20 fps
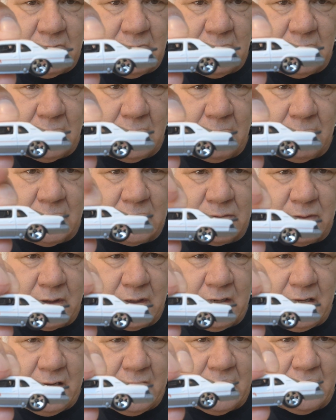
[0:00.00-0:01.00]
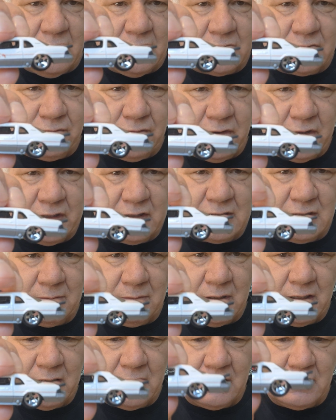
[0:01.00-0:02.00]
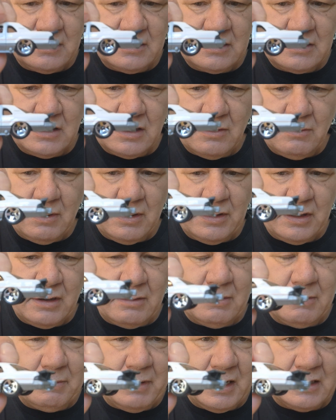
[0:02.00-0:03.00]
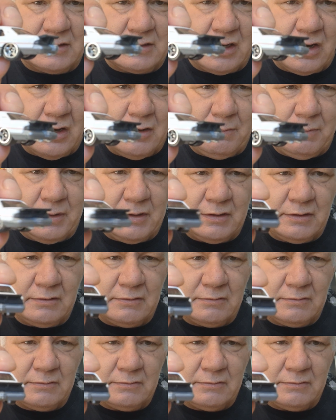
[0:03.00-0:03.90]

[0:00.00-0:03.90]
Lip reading: This one here looks very similar to the one that I'm about to open.